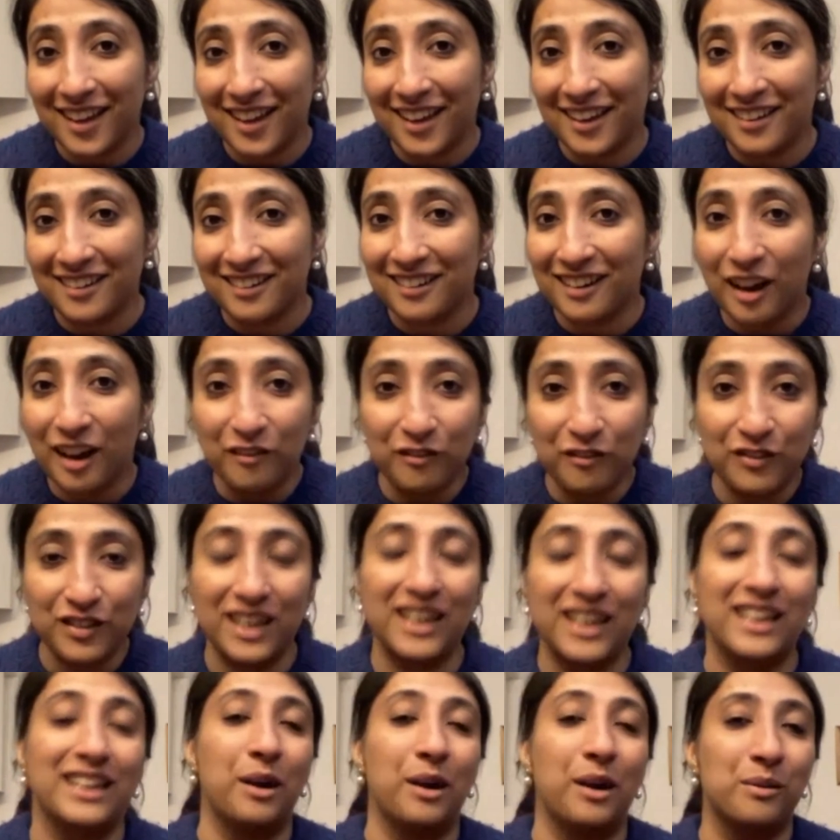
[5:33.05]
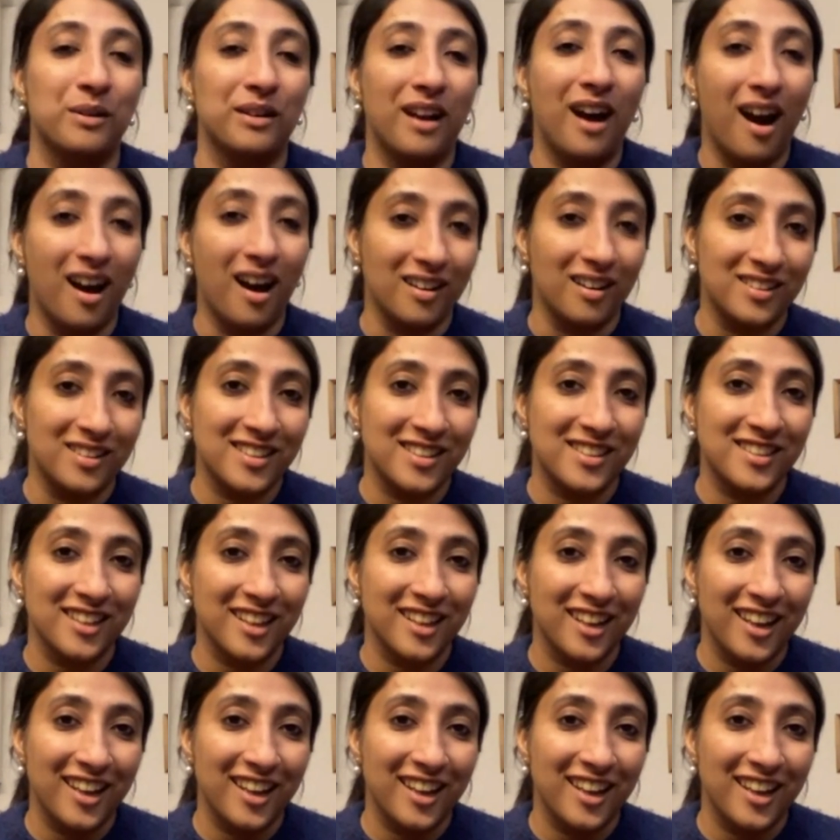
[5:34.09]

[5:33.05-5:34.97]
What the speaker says: and loved in our hearts.